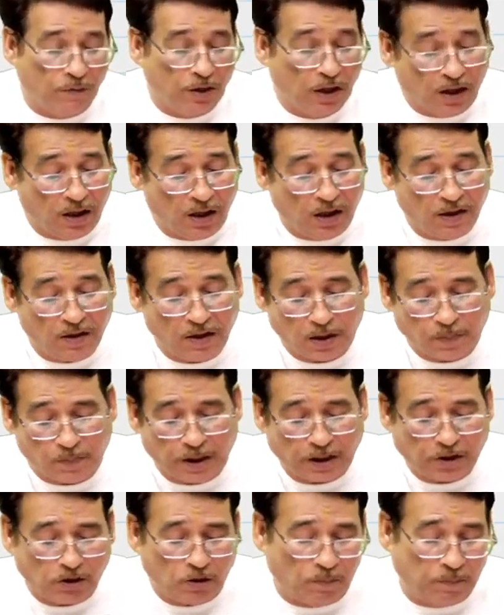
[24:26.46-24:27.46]
In
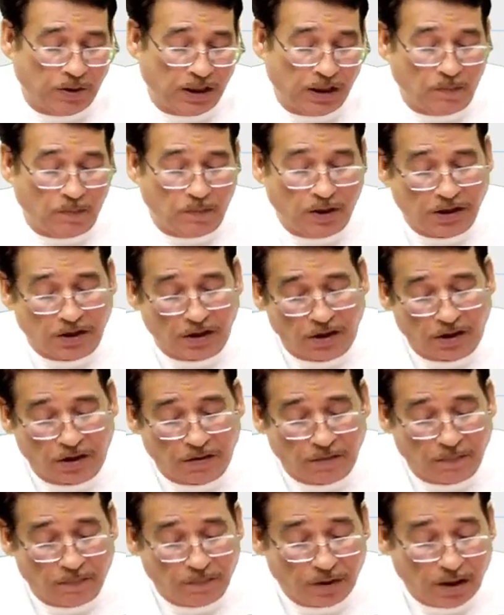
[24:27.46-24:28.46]
respect of B Limited,
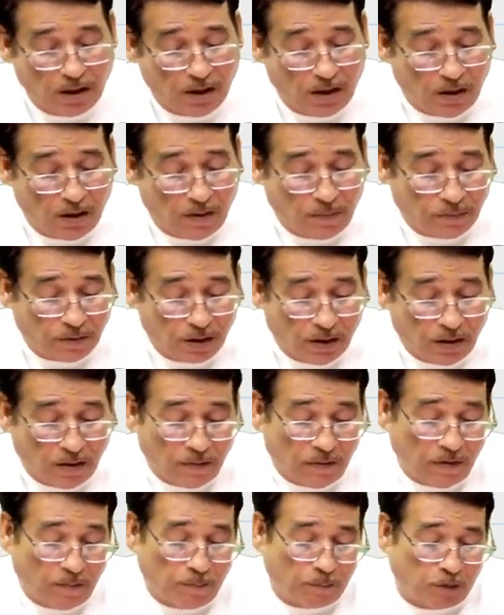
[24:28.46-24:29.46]

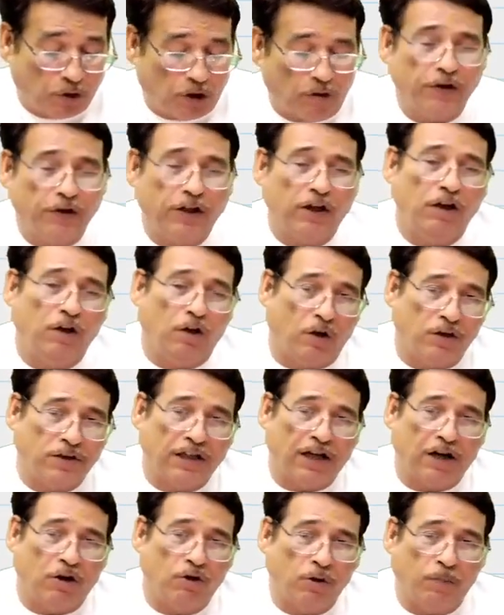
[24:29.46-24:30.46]
profit and loss
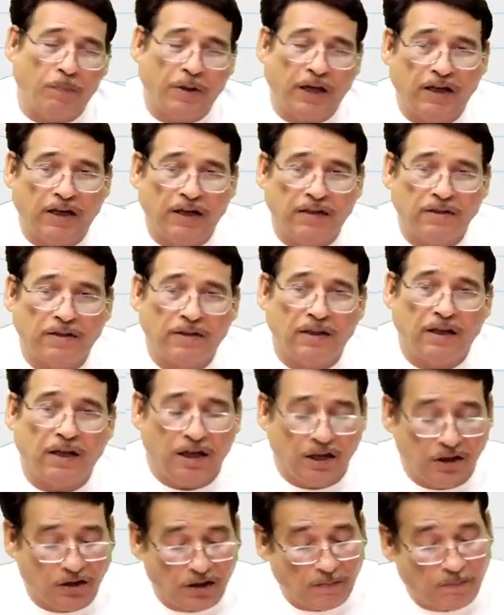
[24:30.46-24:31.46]
account balance
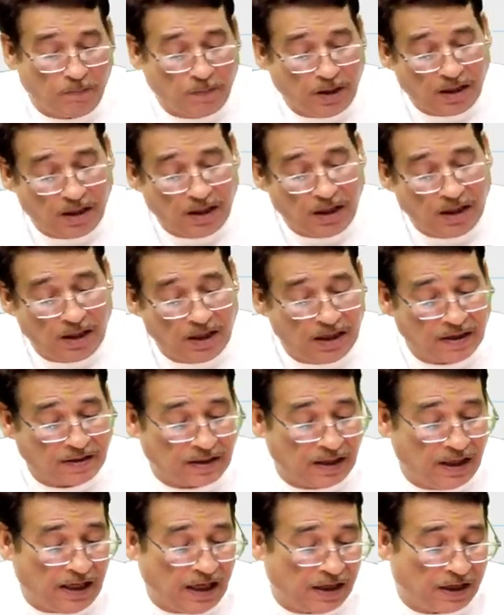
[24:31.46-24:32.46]
in the beginning
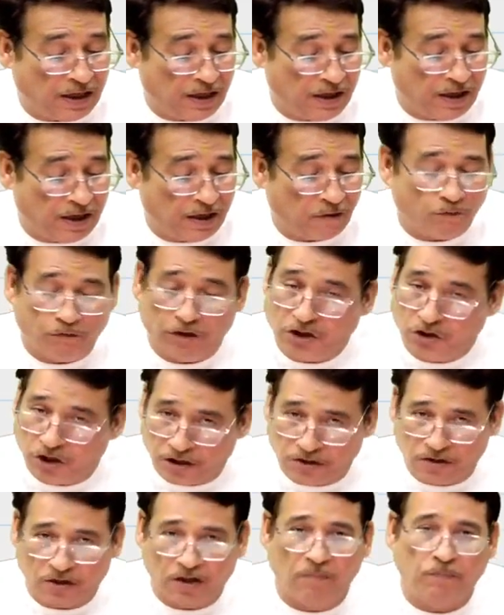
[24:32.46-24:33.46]
is 800 we
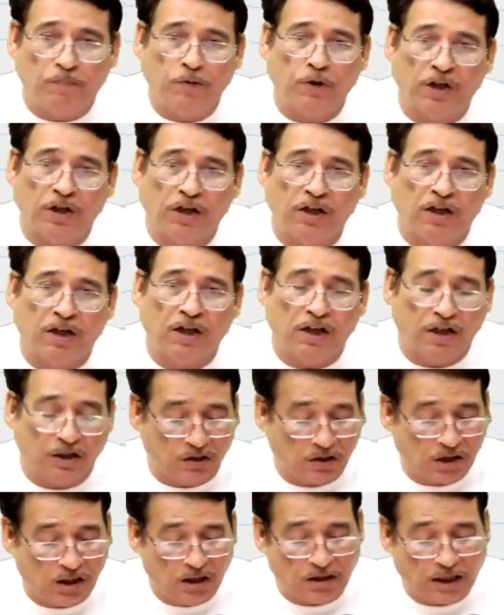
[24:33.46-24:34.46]
just computed earlier
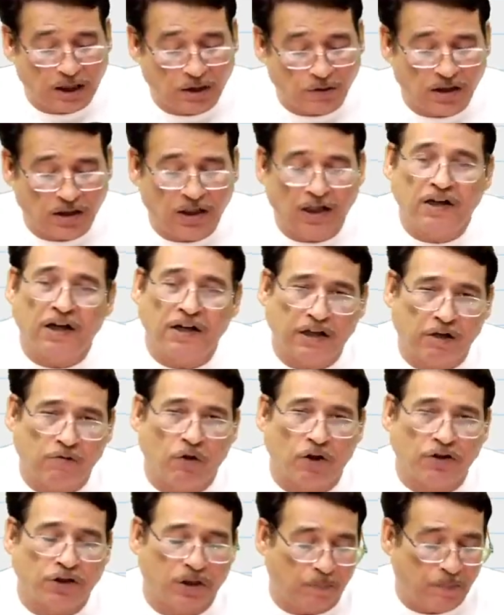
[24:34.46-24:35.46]
3800
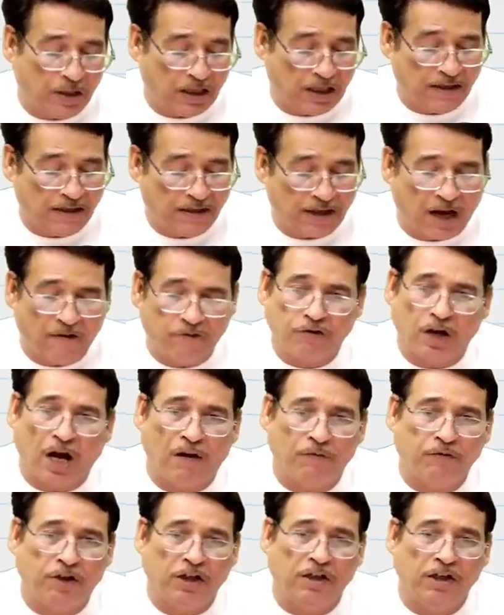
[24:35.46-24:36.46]
was the balance
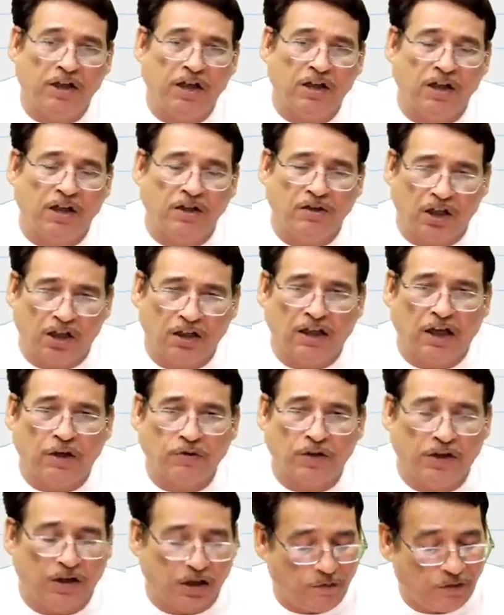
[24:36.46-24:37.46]
after, deducting
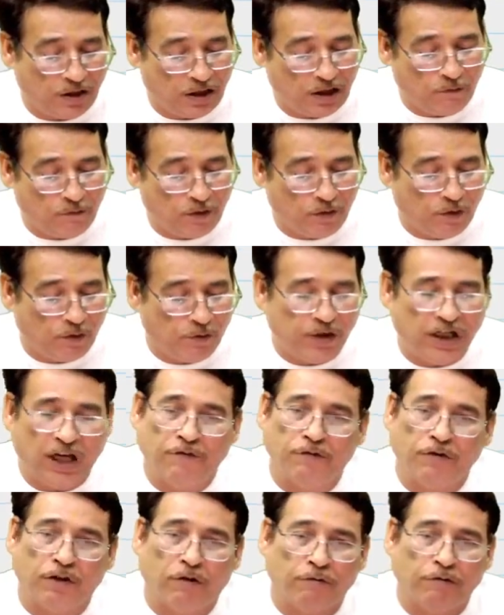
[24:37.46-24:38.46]
3000 dividend we will be
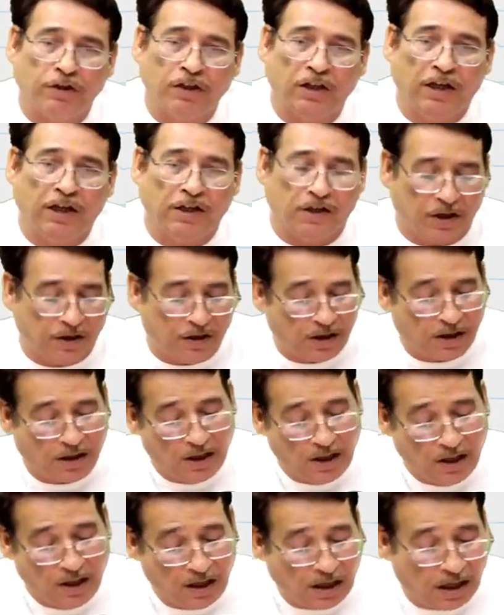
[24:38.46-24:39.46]
left off with 800
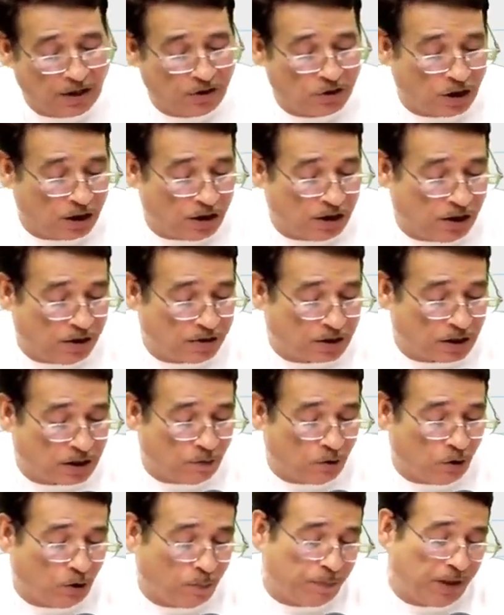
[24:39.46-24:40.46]
and general reserve
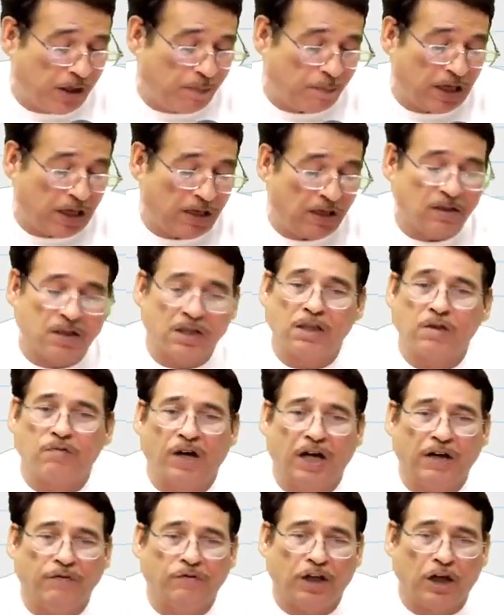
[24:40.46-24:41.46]
opening balance is
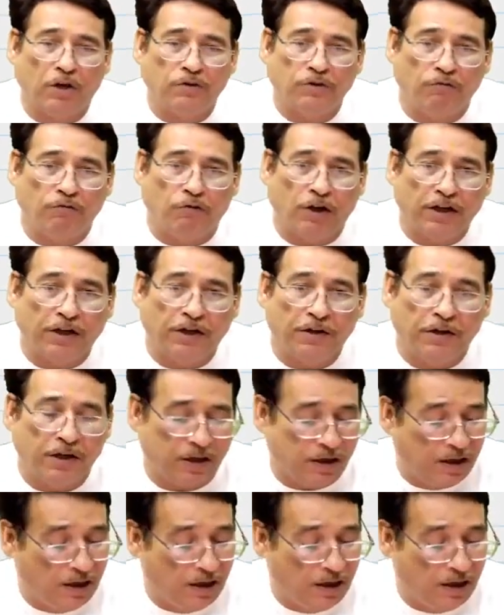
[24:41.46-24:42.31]
5100